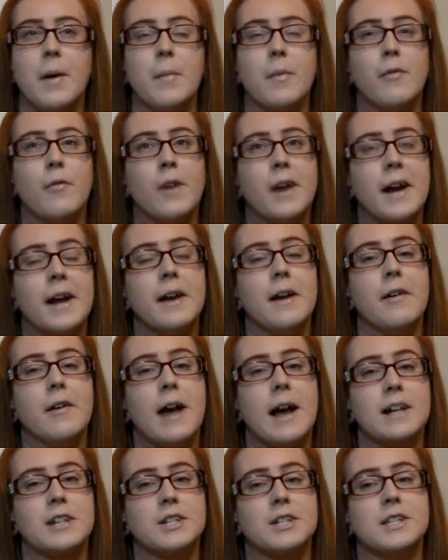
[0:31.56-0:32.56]
and before I
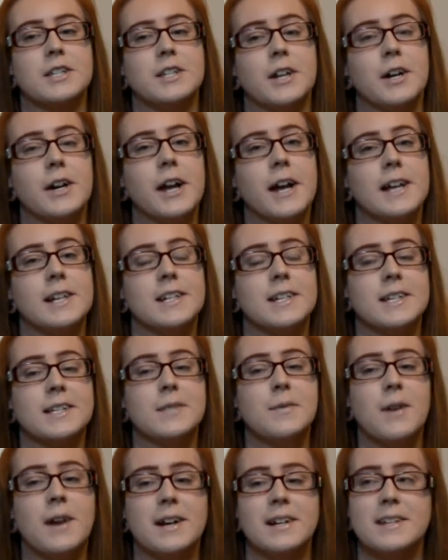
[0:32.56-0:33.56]
actually start, I
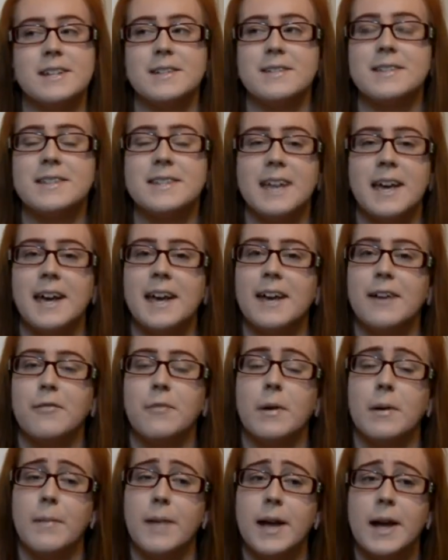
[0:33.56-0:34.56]
just want to say if
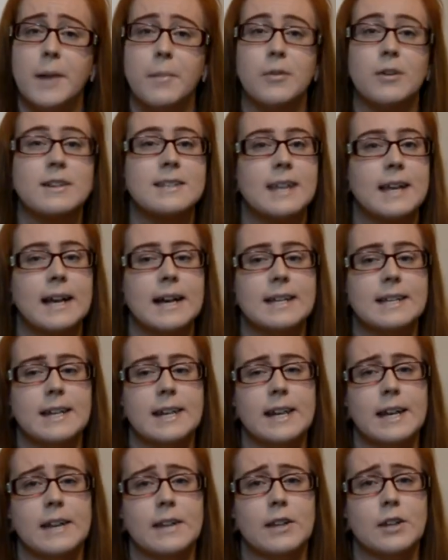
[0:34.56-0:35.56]
my makeup looks like I did
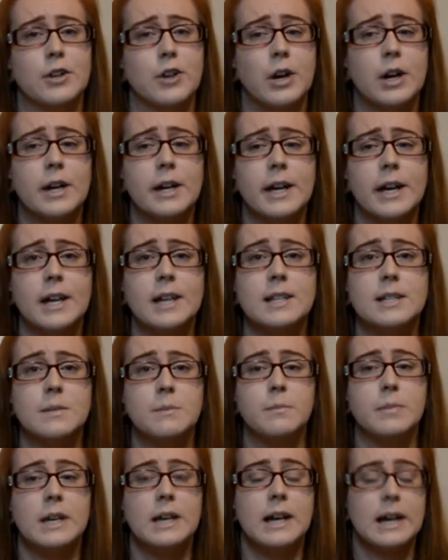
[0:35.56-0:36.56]
it in the dark, it's
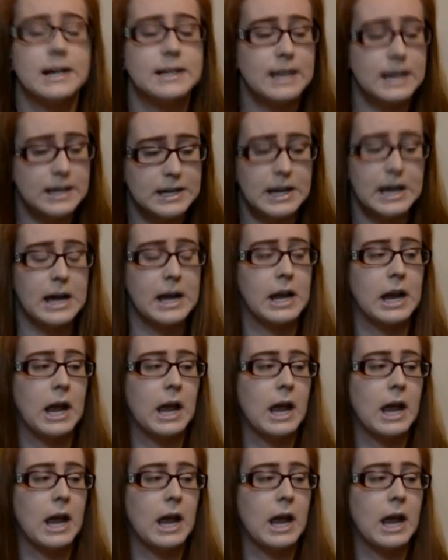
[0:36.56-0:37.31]
because I did.